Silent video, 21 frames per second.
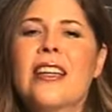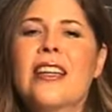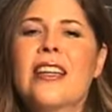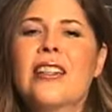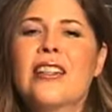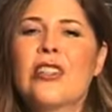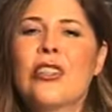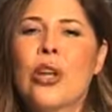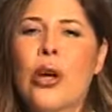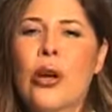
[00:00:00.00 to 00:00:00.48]

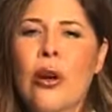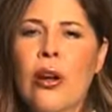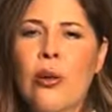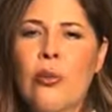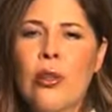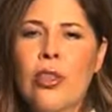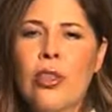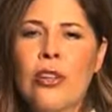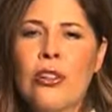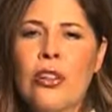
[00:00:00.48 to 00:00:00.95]
get started
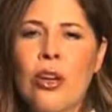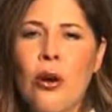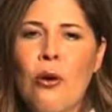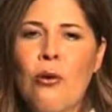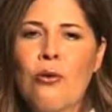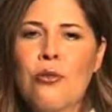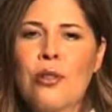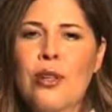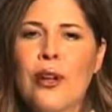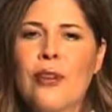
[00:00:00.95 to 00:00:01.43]
with a
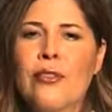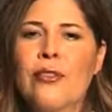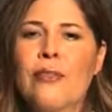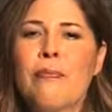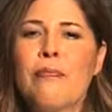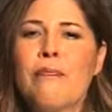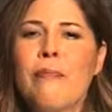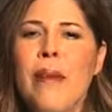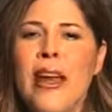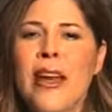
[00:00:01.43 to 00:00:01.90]
dose of
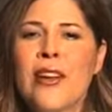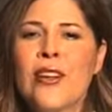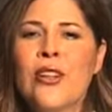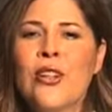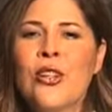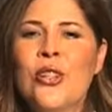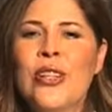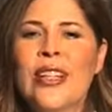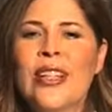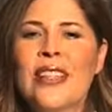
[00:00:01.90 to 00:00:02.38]

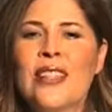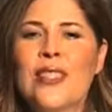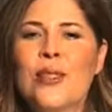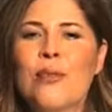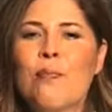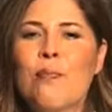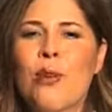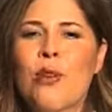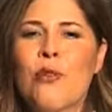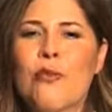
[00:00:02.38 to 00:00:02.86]
medical
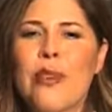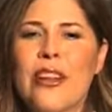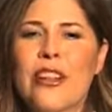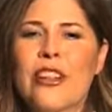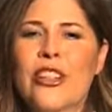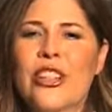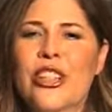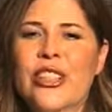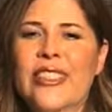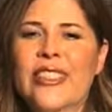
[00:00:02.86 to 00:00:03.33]

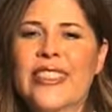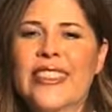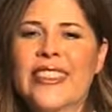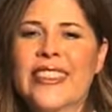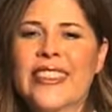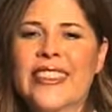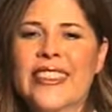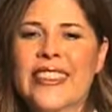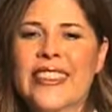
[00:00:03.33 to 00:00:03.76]
inspiration.